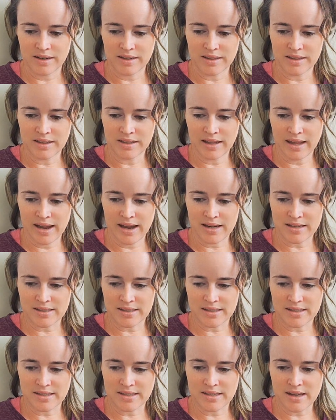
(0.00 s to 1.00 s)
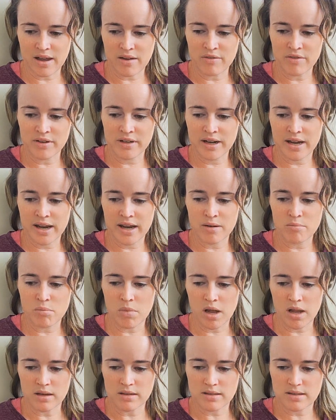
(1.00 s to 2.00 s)
in the last seven, eight
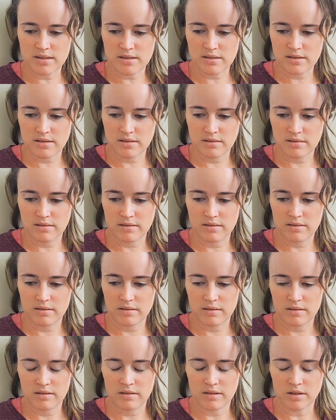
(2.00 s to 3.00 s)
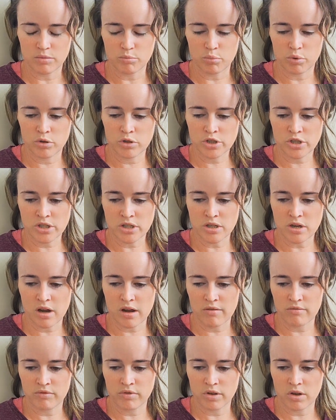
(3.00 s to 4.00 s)
months. Push the
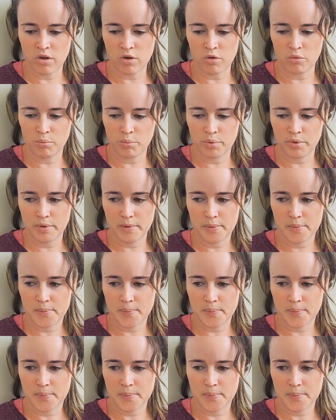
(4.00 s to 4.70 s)
envelope,